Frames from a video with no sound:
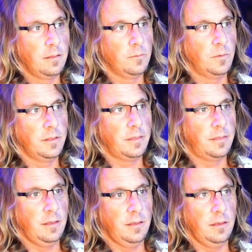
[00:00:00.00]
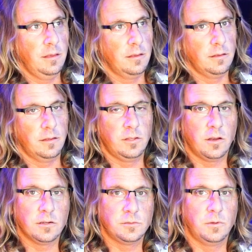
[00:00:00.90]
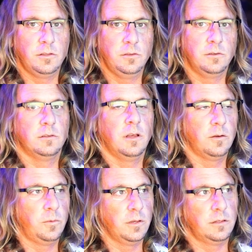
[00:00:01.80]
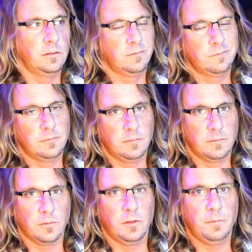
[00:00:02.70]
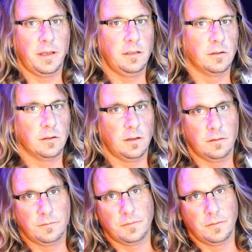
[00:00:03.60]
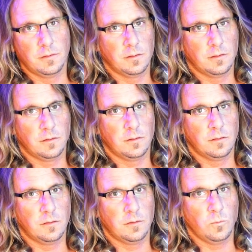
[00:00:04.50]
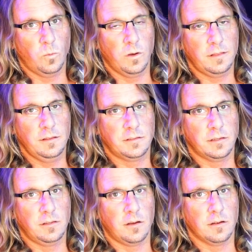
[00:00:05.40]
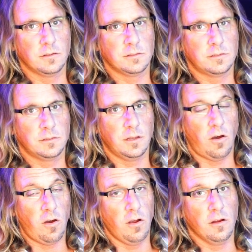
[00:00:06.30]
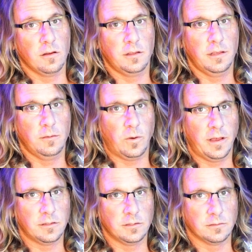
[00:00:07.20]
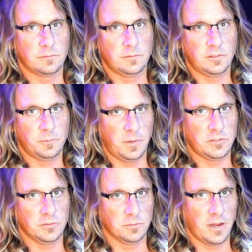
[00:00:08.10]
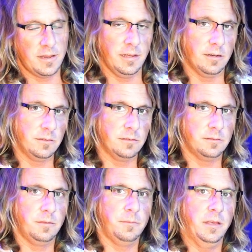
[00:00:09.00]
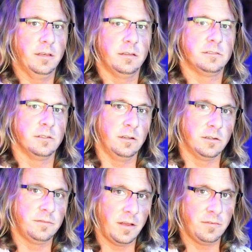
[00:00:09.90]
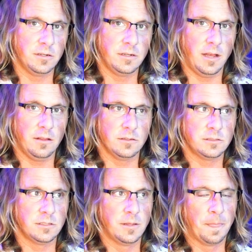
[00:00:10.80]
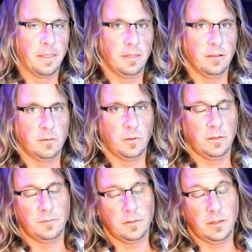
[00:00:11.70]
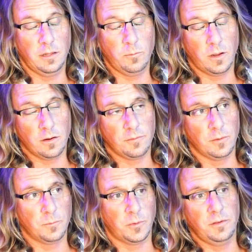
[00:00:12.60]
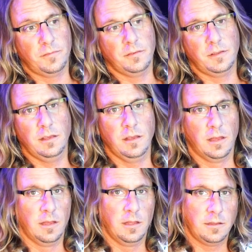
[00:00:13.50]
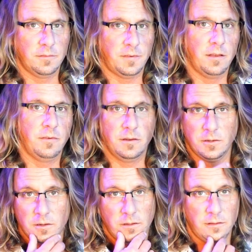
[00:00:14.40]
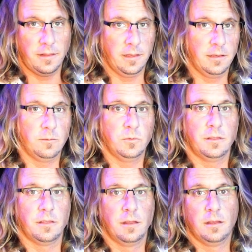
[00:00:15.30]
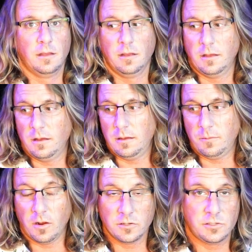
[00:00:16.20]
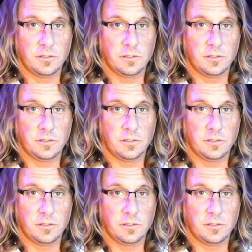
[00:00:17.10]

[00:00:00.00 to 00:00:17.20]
with the guitars, I want to do a quick reminder of what these guitars are and why they're special right now, because they're under $500. They're anywhere from $350 to $500. They come with hard shell